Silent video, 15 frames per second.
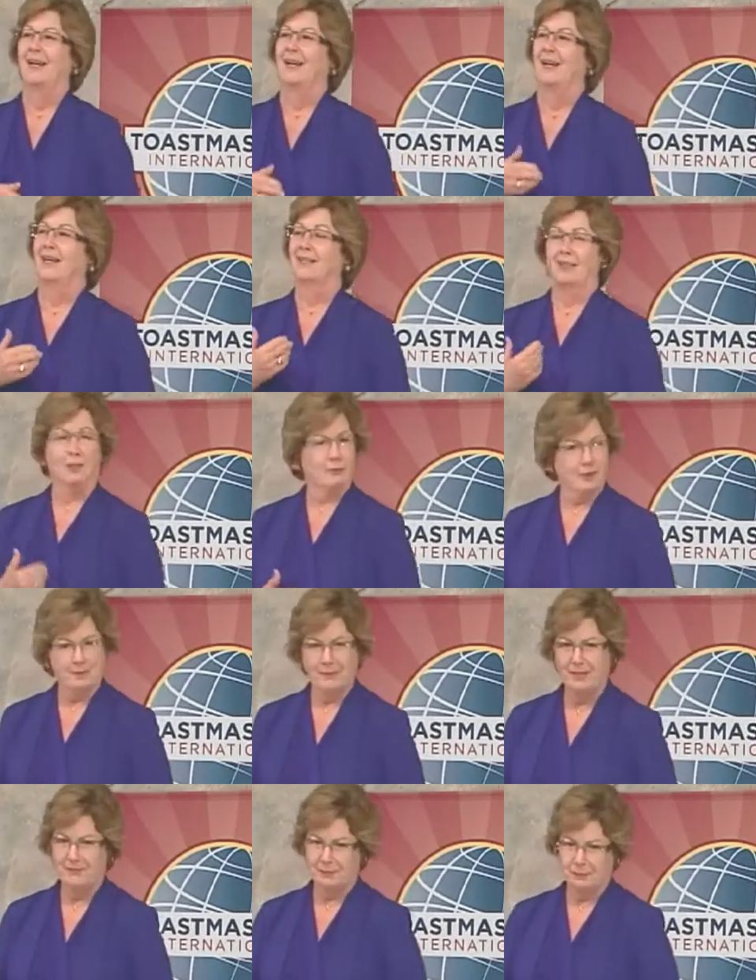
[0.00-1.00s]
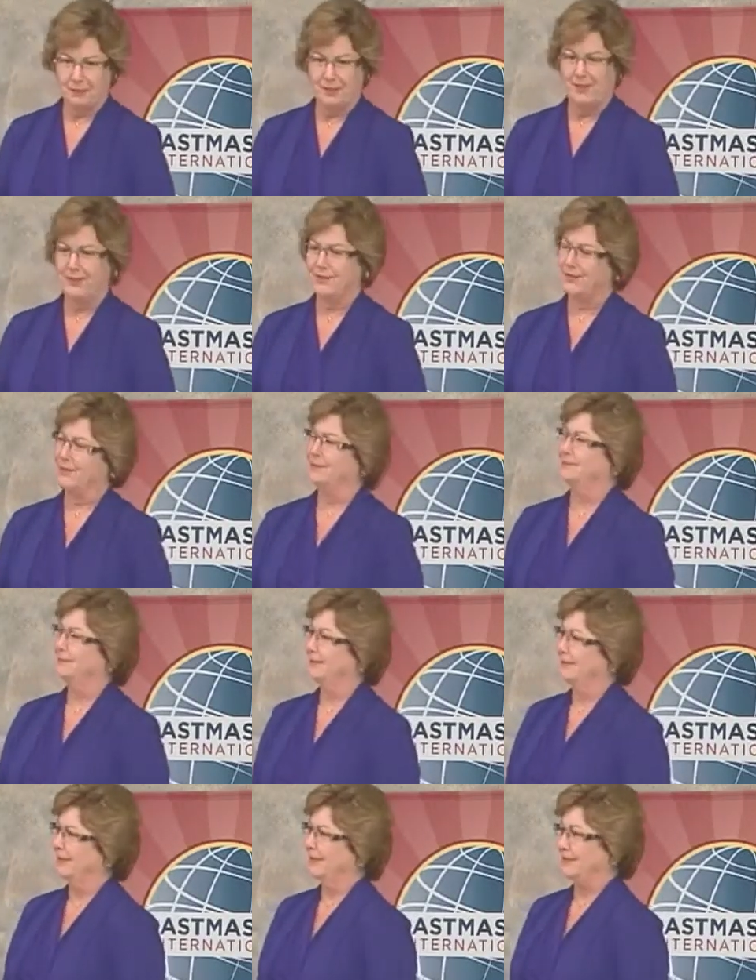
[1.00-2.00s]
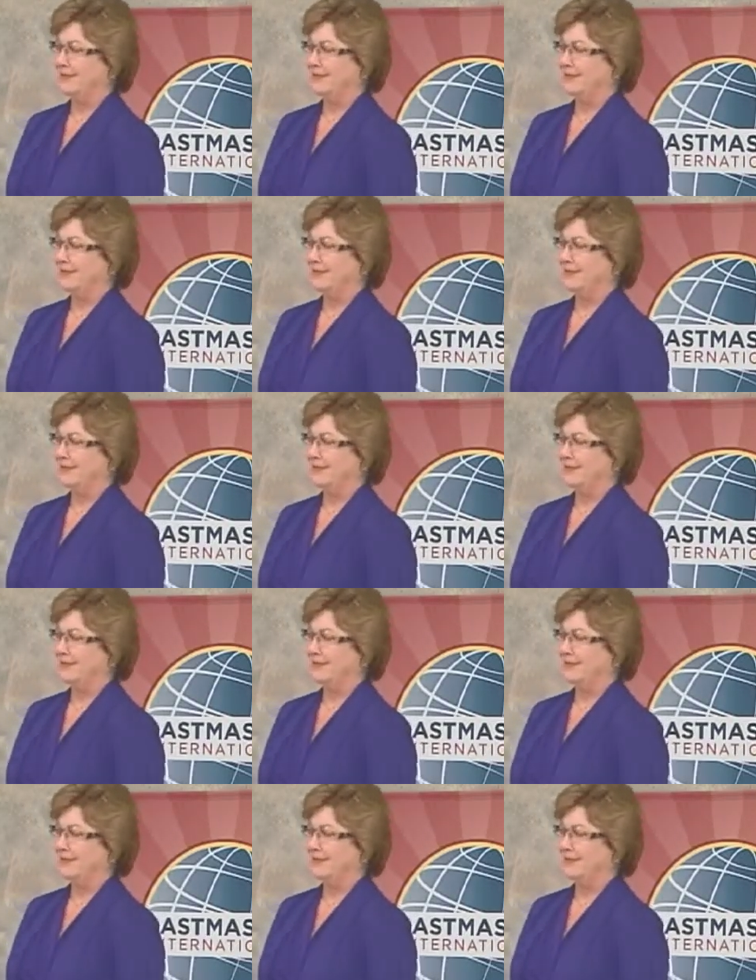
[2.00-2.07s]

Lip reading: I lowered my voice and